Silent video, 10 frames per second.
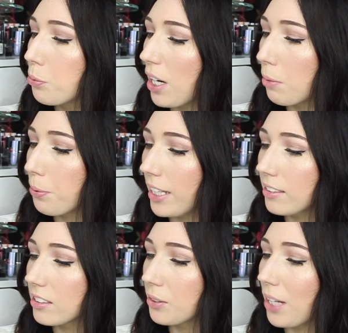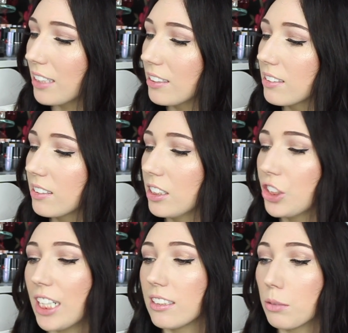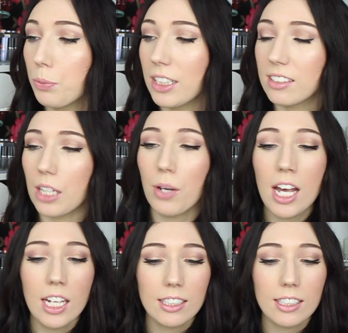Brow Pencil, and this is in the shade Espresso.